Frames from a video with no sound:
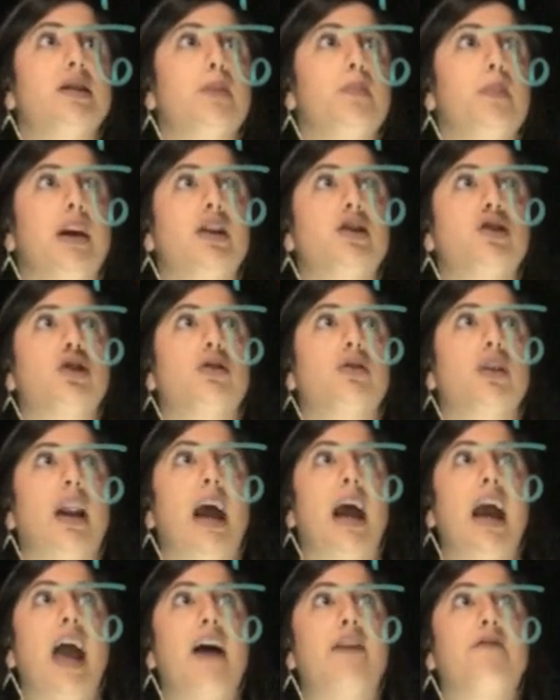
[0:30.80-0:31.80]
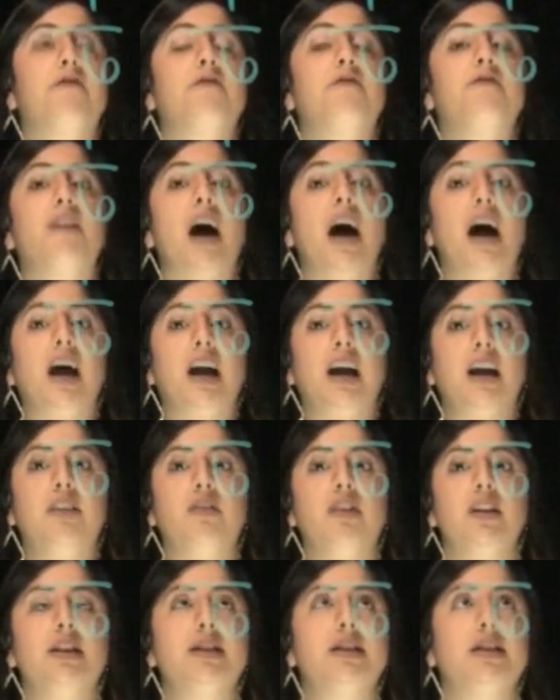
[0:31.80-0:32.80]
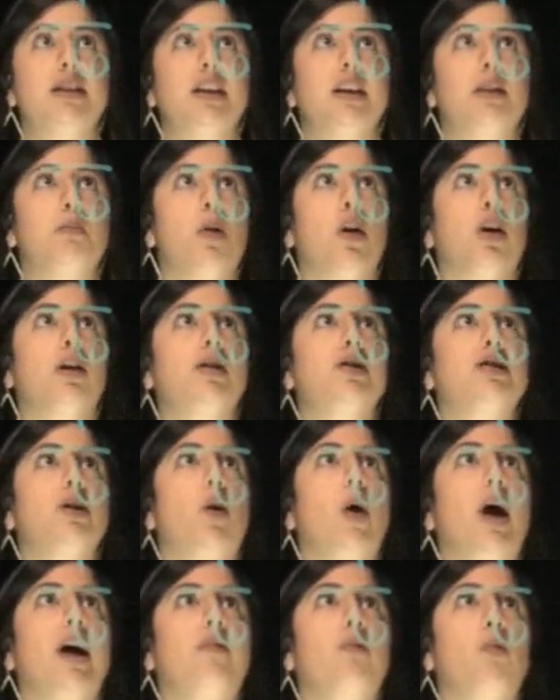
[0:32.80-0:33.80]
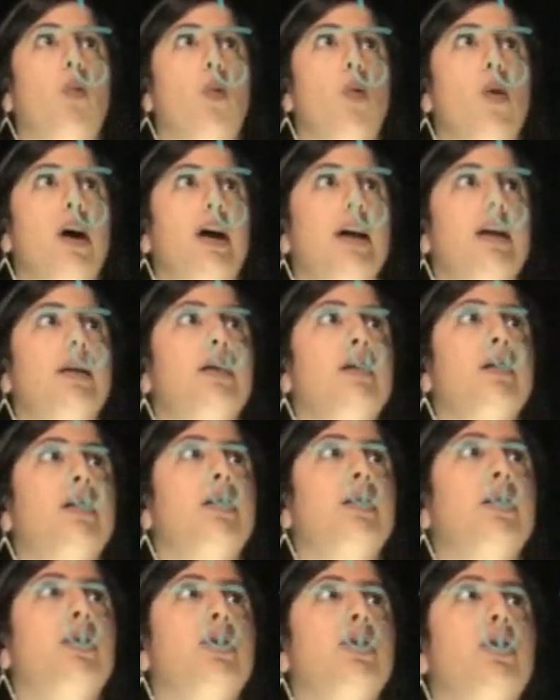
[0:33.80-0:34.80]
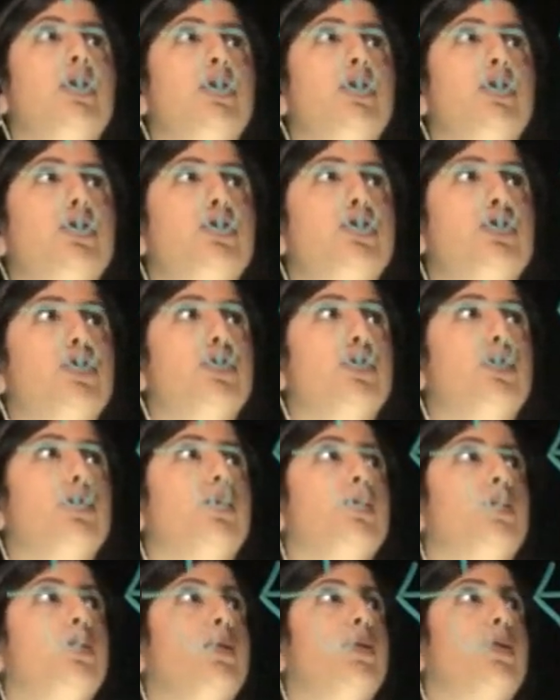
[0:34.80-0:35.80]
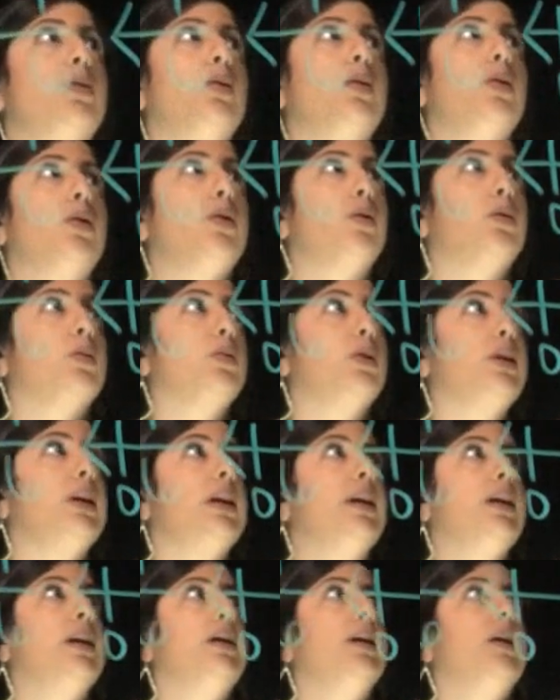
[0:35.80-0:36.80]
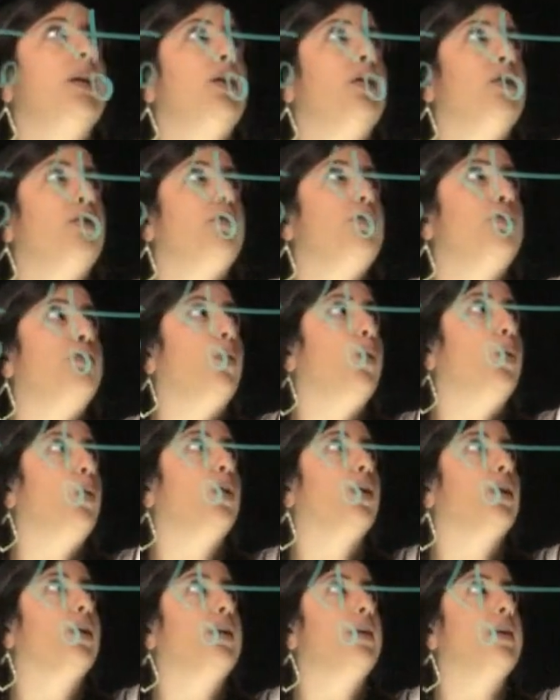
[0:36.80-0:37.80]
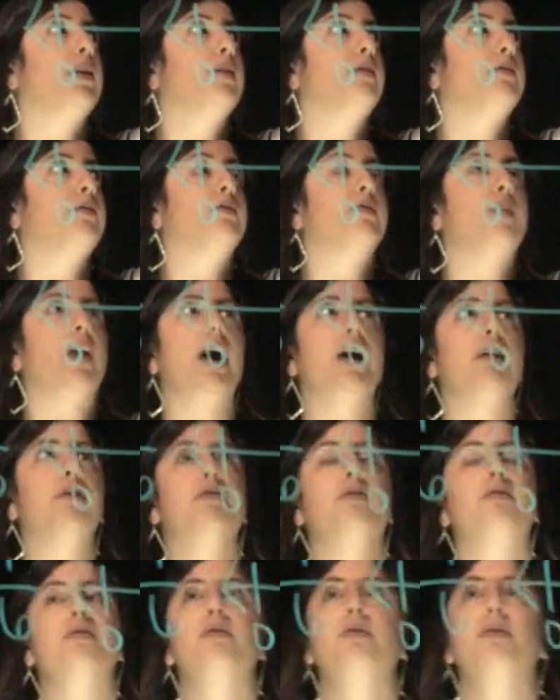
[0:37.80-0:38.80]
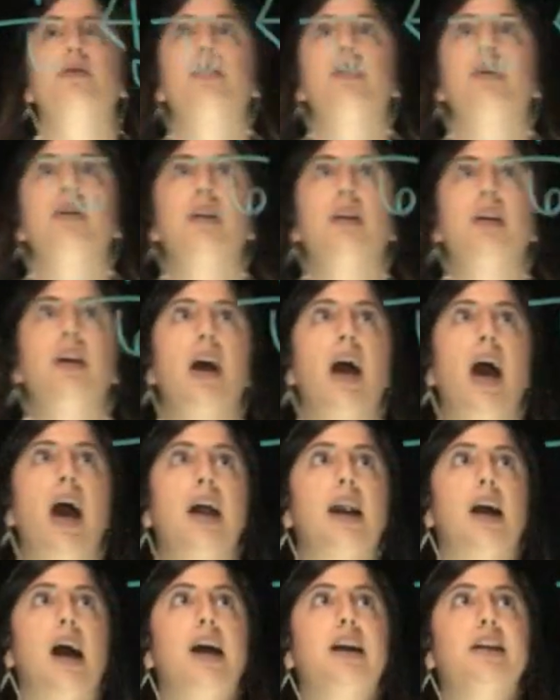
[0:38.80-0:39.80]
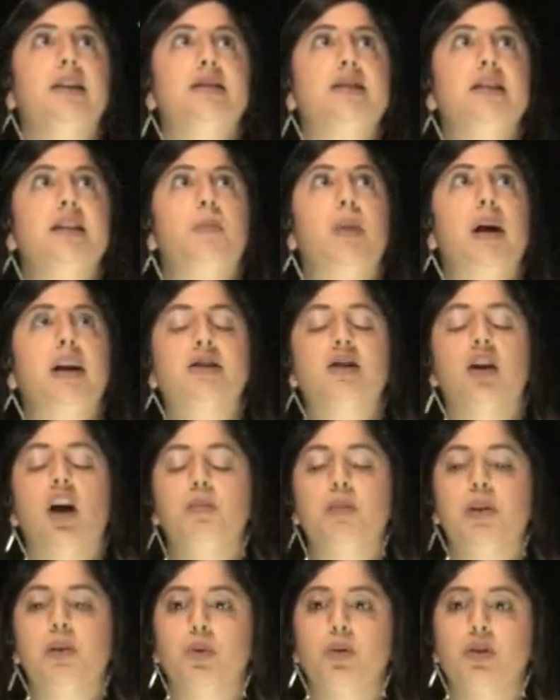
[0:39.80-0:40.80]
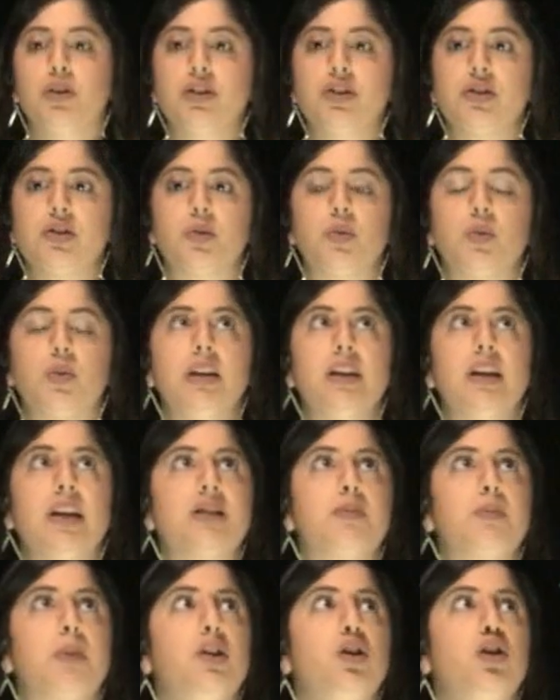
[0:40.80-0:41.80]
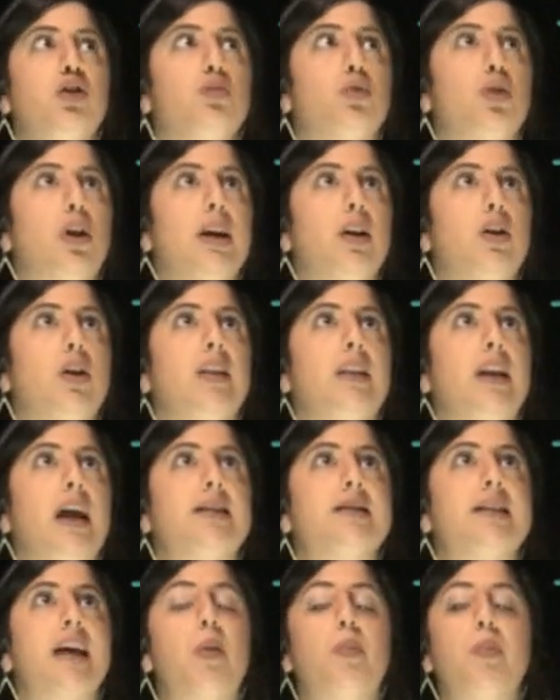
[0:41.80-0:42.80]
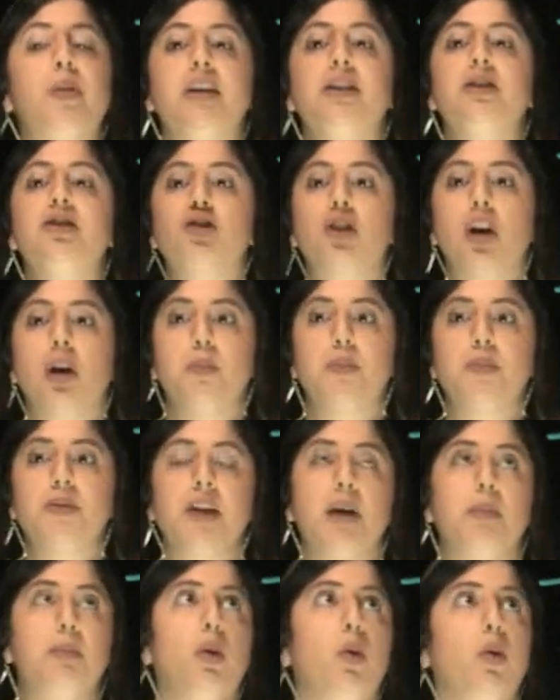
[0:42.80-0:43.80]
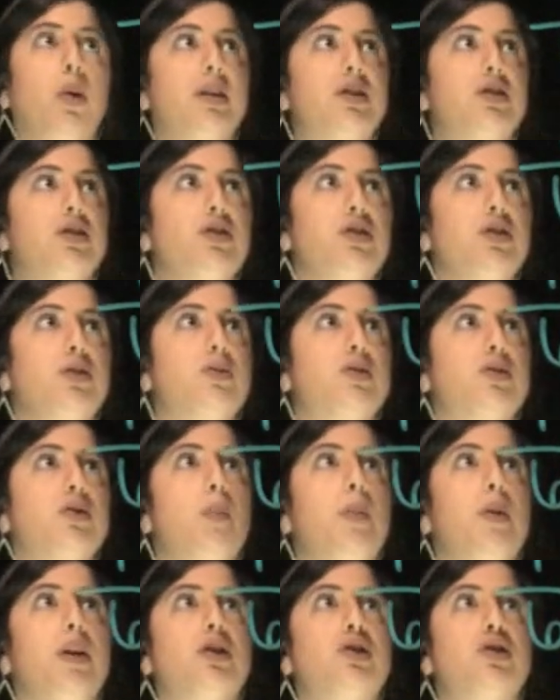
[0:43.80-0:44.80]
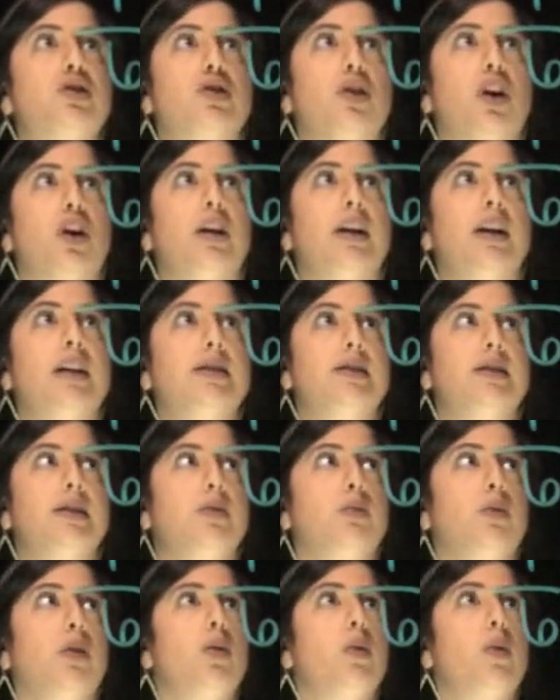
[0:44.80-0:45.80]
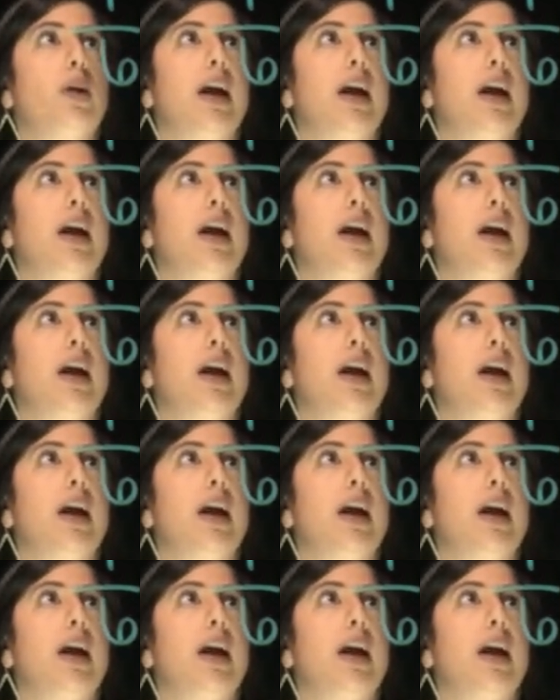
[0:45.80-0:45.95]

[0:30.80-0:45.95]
to make sure that I have 5 tick marks. So I have 1, 2, 3, 4, 5. I see my top number is 3, that's my numerator, and that's how many jumps I'm going to do. So I'm going to start at 0